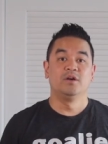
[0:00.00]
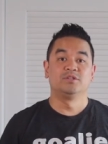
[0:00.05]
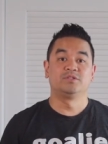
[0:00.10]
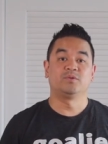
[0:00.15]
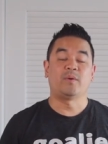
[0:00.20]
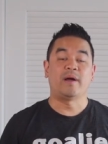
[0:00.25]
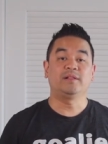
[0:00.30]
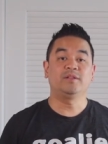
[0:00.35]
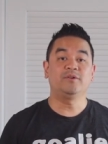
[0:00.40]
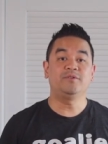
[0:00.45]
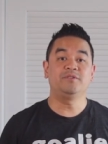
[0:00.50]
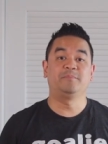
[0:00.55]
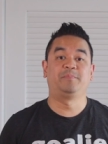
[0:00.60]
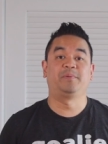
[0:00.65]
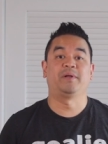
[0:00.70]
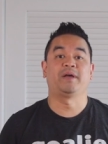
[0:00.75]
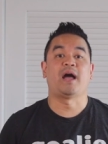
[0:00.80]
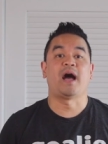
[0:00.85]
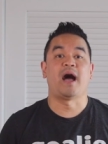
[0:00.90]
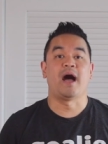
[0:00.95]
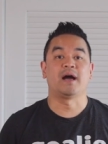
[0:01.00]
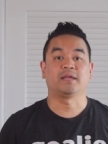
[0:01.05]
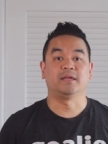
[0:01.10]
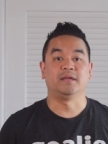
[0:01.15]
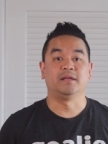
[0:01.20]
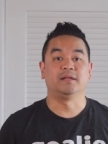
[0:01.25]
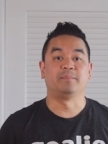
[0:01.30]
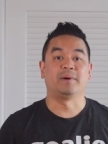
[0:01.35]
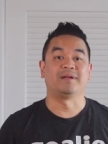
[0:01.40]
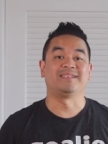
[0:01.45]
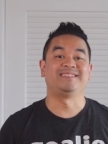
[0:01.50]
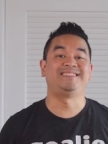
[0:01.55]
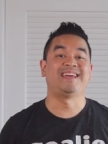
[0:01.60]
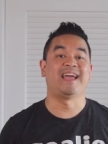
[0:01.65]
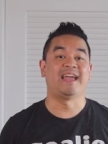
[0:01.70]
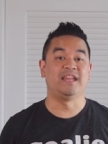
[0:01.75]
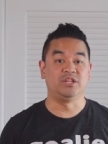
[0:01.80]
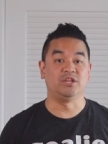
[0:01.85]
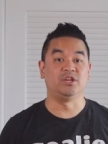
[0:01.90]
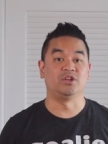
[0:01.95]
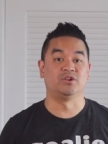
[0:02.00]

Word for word: So I learned to play hockey about ten